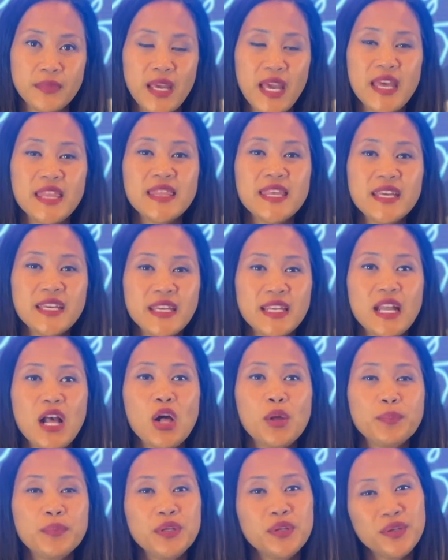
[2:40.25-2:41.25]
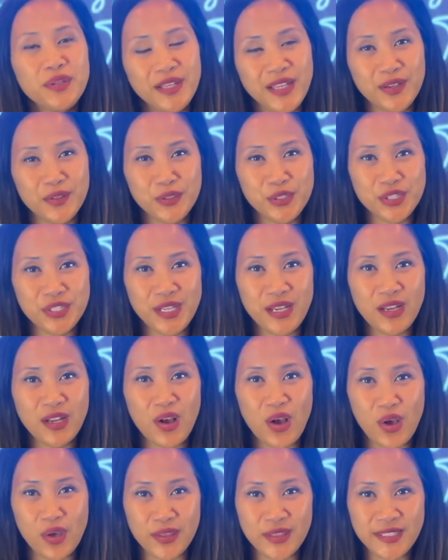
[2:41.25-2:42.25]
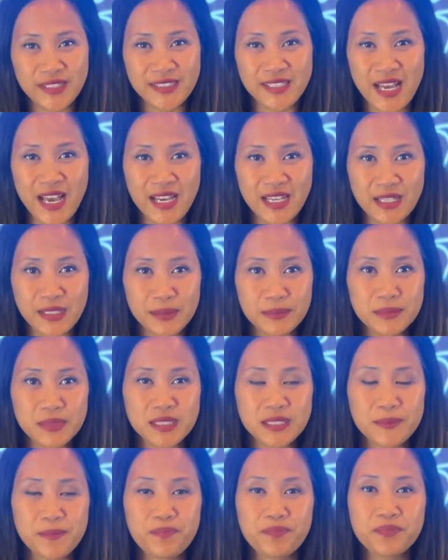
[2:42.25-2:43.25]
and they can help you negotiate on these items.